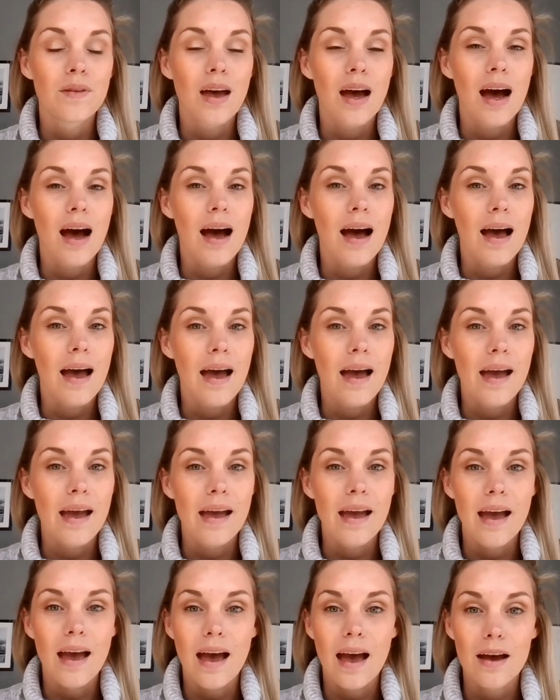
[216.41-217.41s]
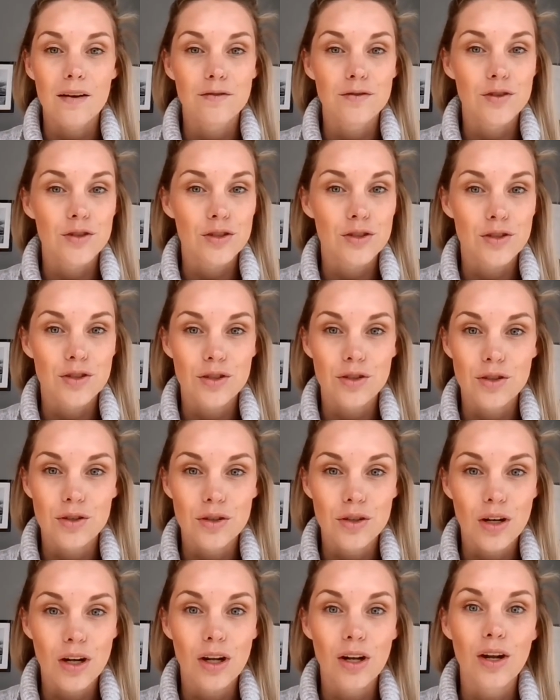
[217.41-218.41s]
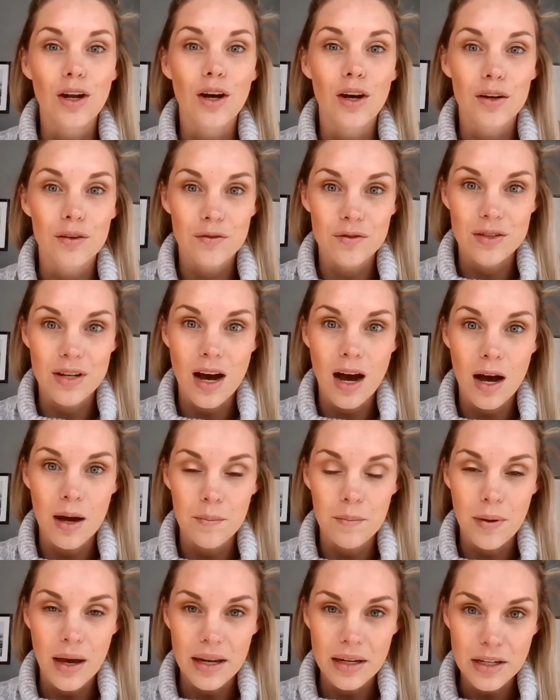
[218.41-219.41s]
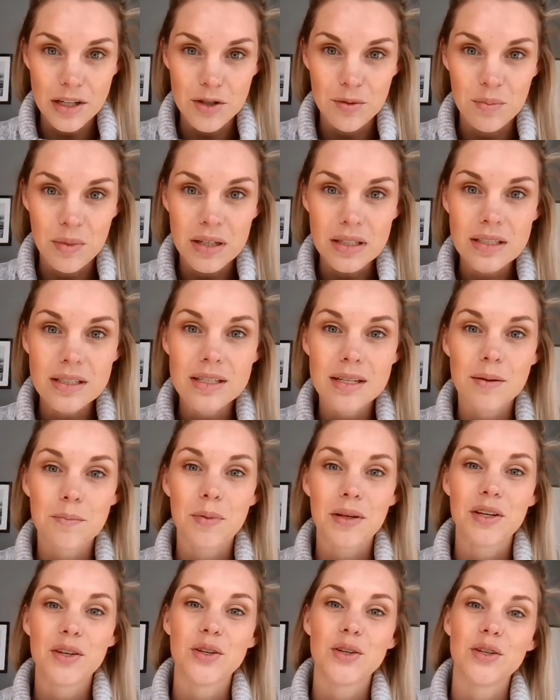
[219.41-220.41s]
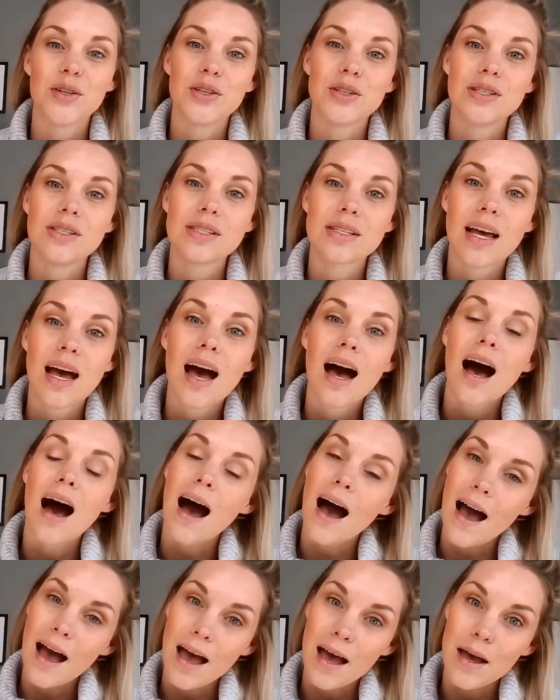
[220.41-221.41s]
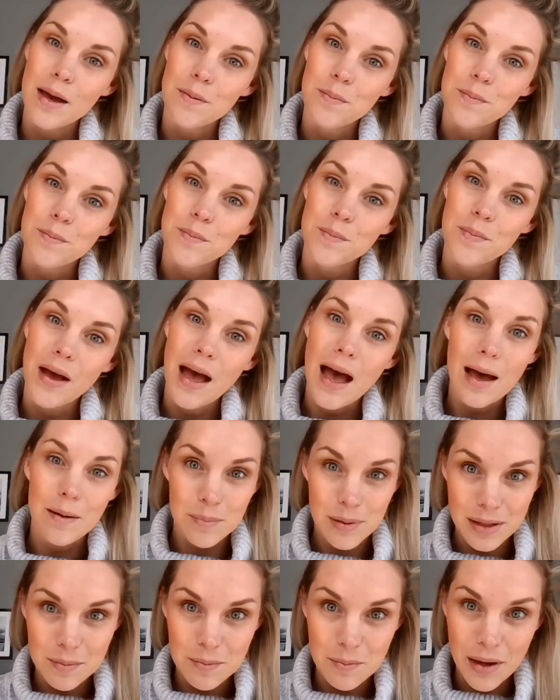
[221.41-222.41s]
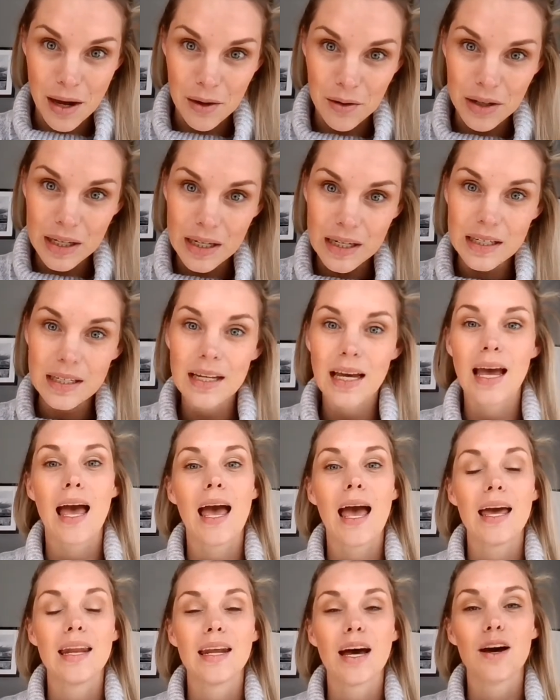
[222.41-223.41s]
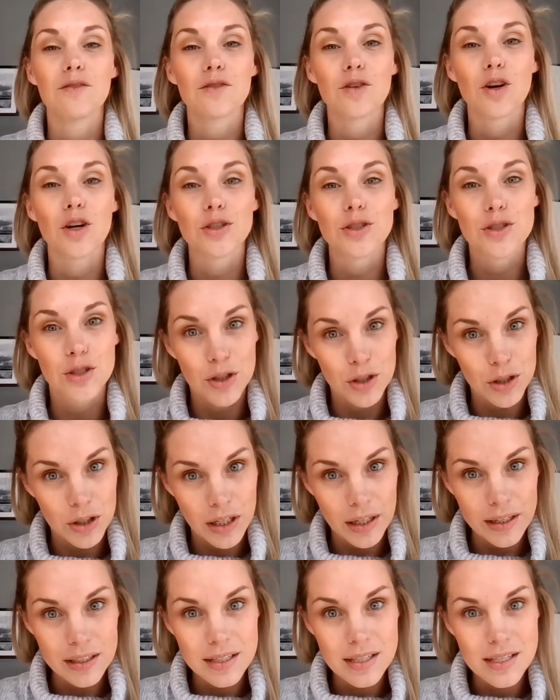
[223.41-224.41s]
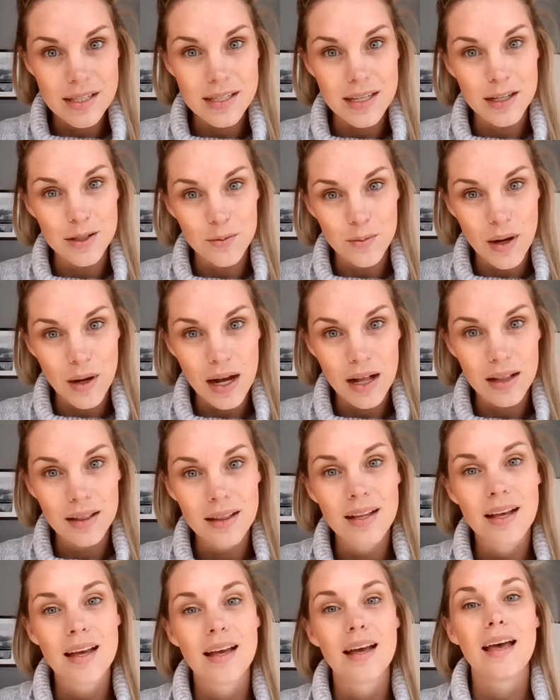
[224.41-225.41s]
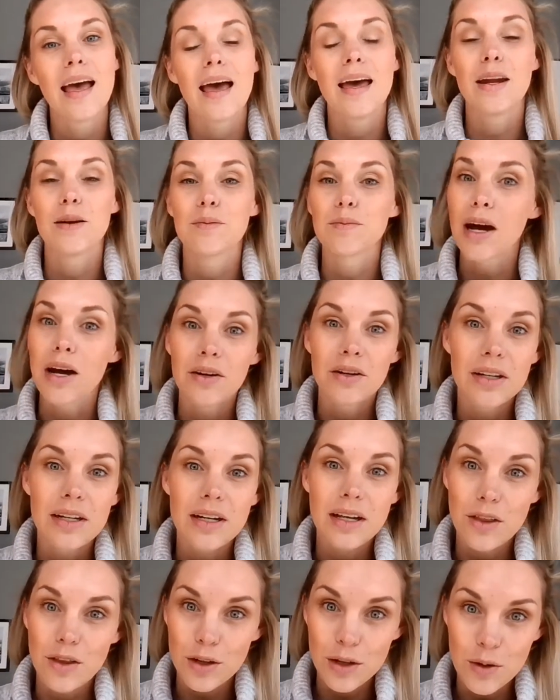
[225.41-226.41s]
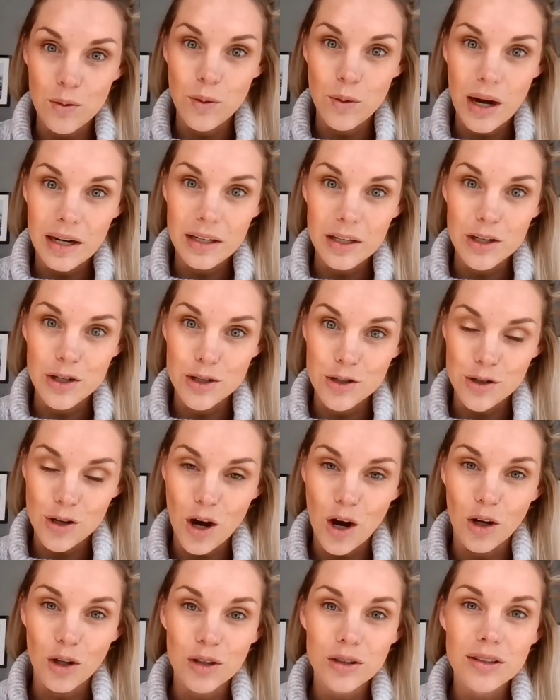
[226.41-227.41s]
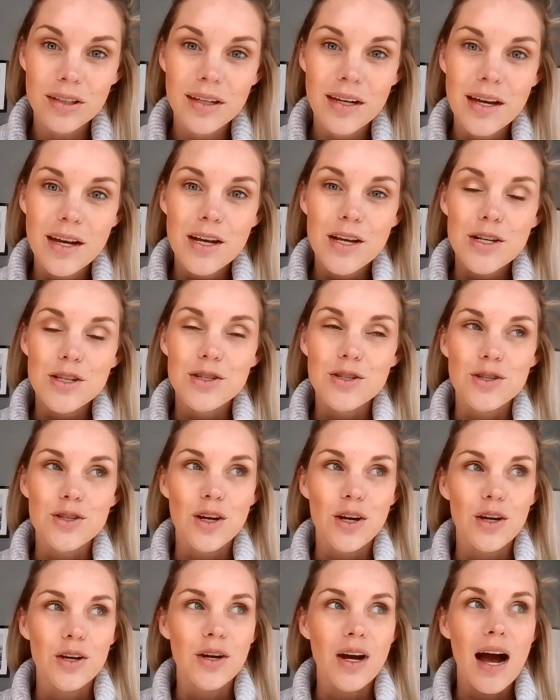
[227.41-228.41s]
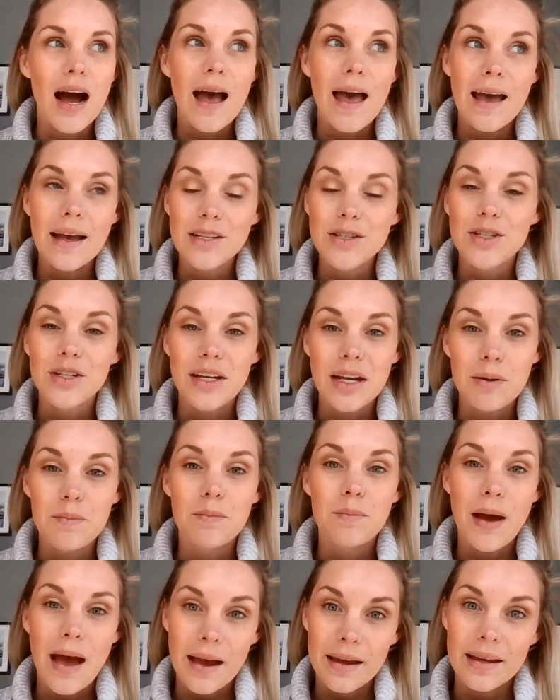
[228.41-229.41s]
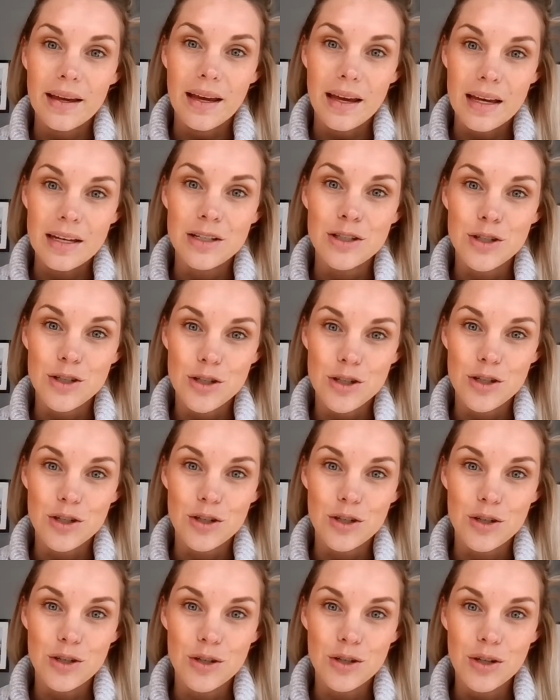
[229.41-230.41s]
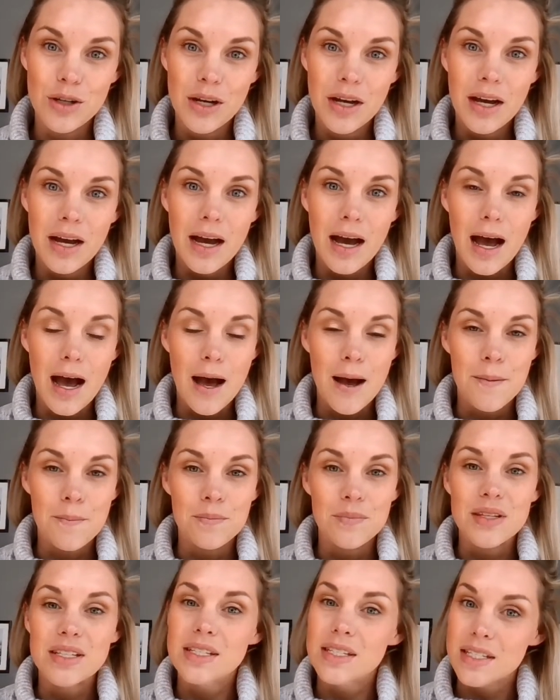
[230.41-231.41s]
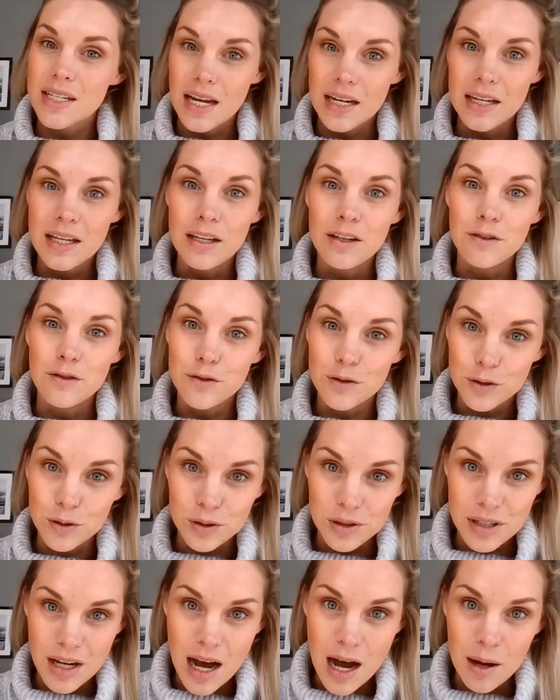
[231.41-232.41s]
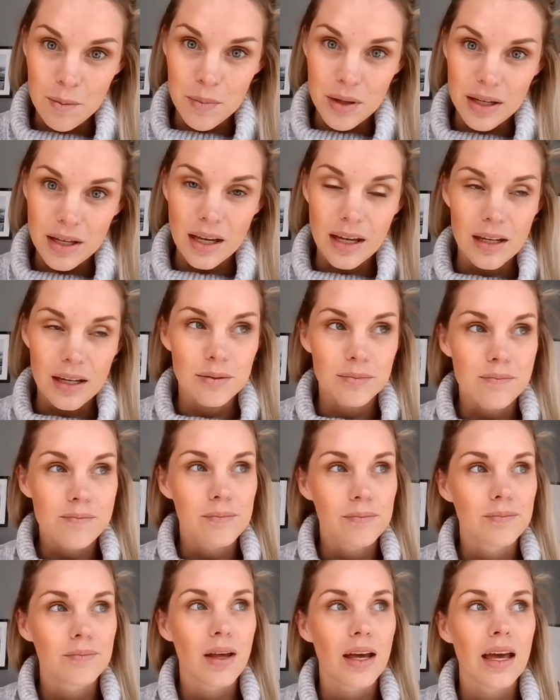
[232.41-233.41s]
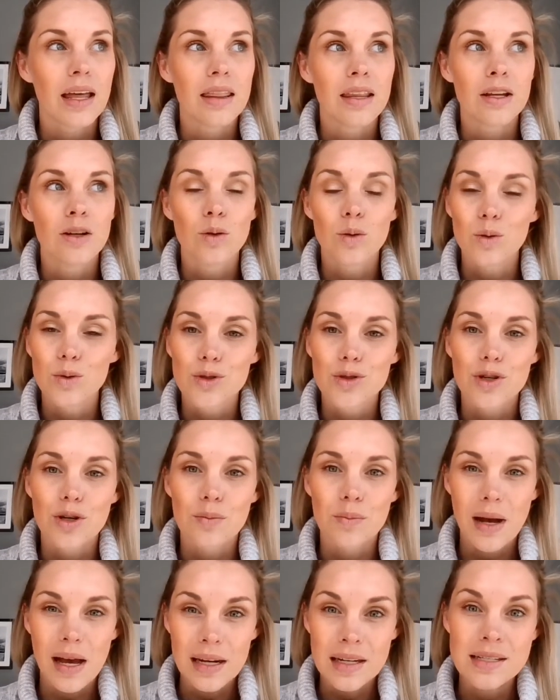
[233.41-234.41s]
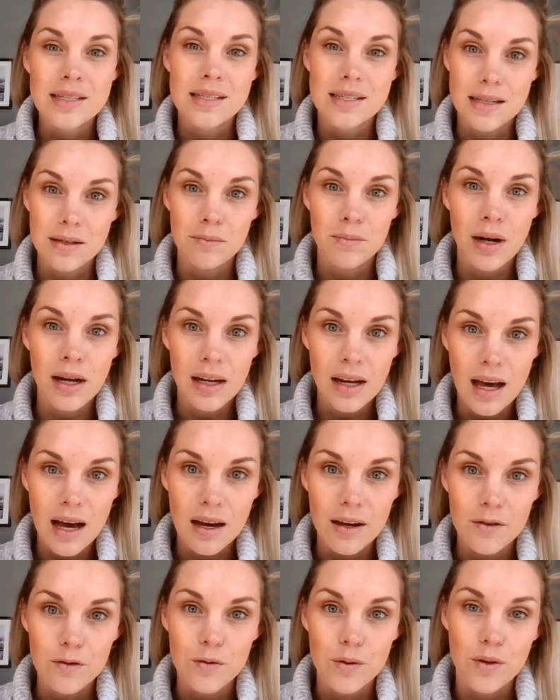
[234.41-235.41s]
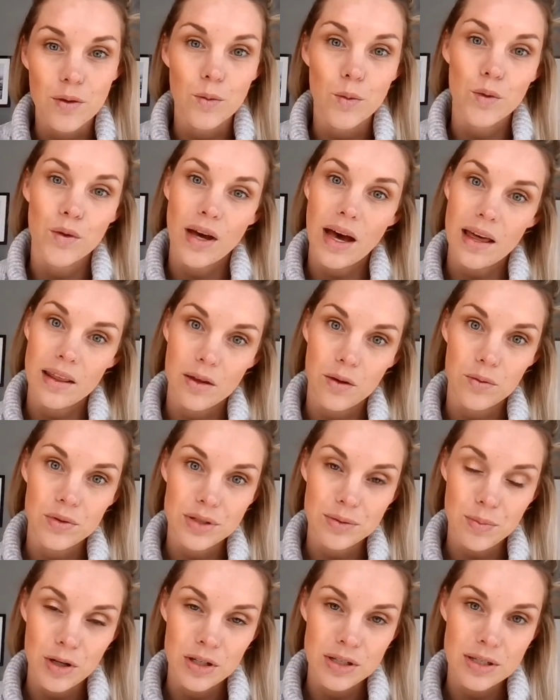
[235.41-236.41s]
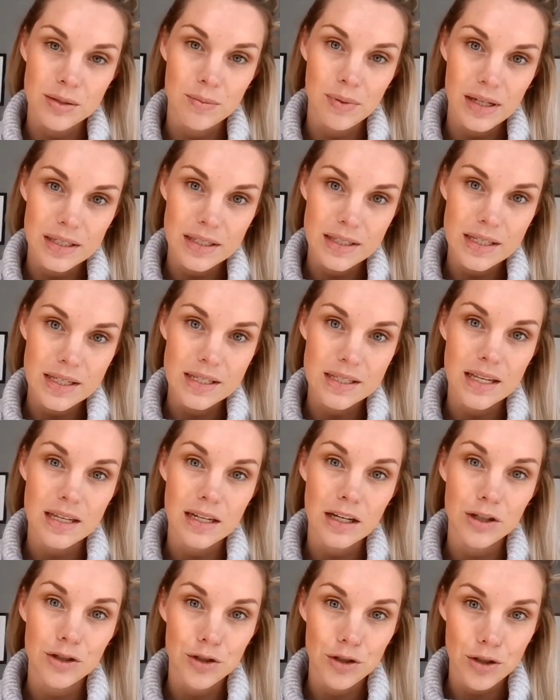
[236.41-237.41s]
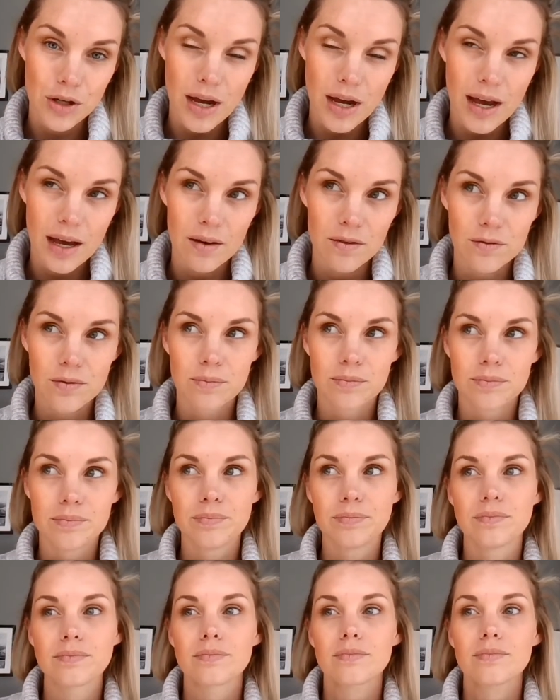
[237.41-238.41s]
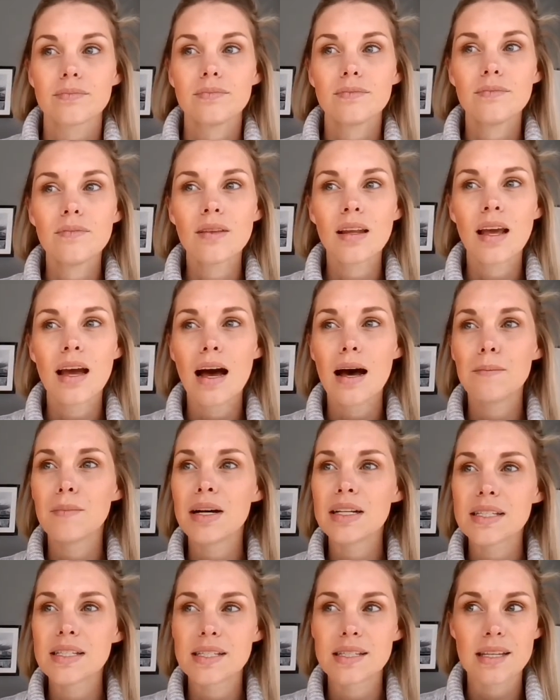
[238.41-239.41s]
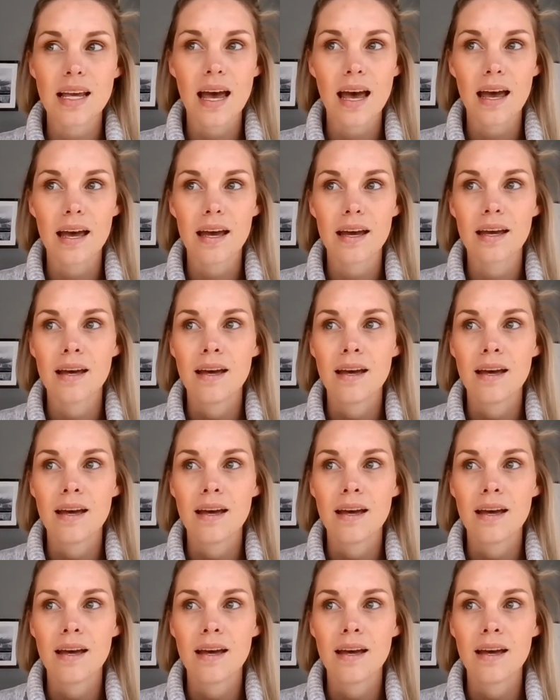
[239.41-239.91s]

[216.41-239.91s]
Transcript: I have to do a lot of time management because I'm happily married and I've got two kids as well, and I'm currently 31 years old, so I had to get back into studying full time again, and then also balancing my life with all the other responsibilities that I do have. I must say,